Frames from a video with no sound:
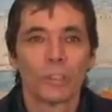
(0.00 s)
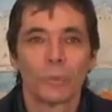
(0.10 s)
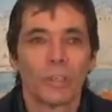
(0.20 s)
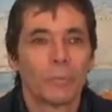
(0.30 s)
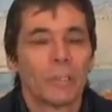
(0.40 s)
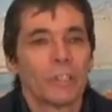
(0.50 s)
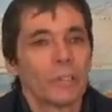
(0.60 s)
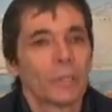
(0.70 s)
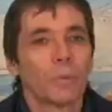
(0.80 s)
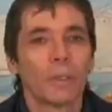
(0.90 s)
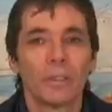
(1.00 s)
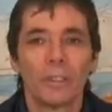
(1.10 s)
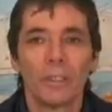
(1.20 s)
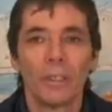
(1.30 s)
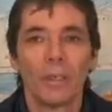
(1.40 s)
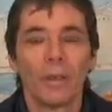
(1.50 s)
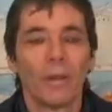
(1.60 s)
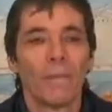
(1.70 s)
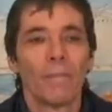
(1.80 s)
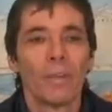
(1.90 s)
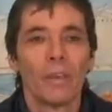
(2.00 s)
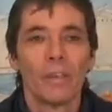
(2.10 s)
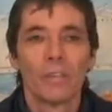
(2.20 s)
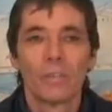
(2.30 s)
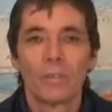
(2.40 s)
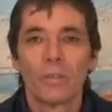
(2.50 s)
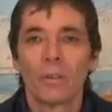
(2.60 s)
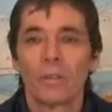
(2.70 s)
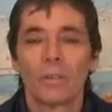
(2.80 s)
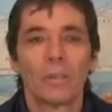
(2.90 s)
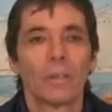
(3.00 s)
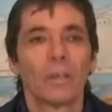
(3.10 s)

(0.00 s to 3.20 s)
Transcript: Its vibrational quality is not